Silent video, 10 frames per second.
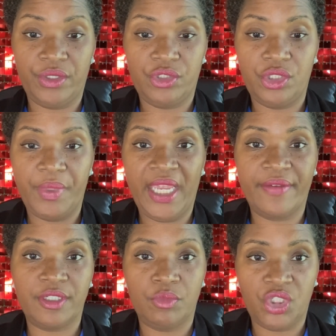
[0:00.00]
So we have
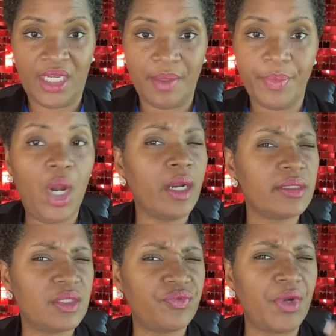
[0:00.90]
some chicken
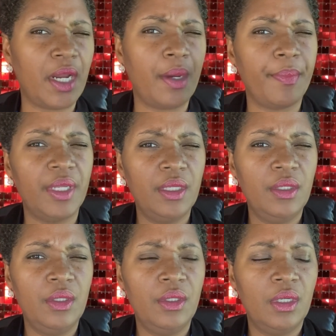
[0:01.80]
parts from
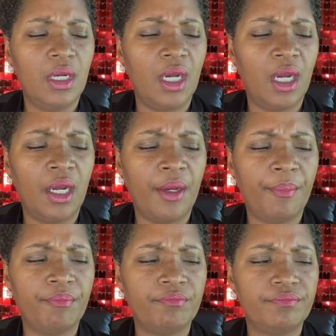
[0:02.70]

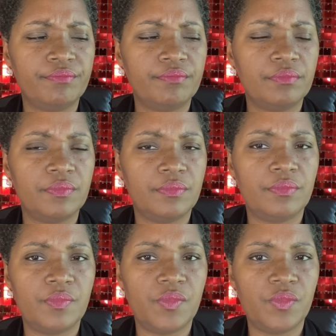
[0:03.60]
um,
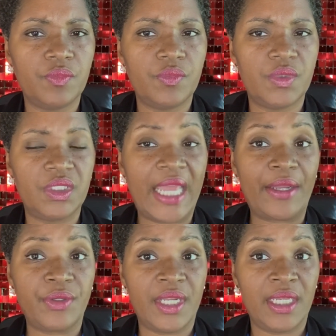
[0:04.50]

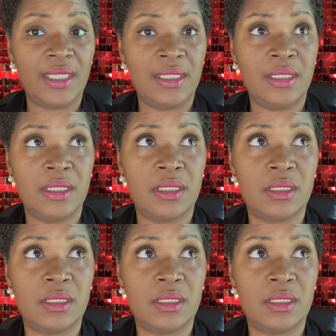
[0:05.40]
Saturday's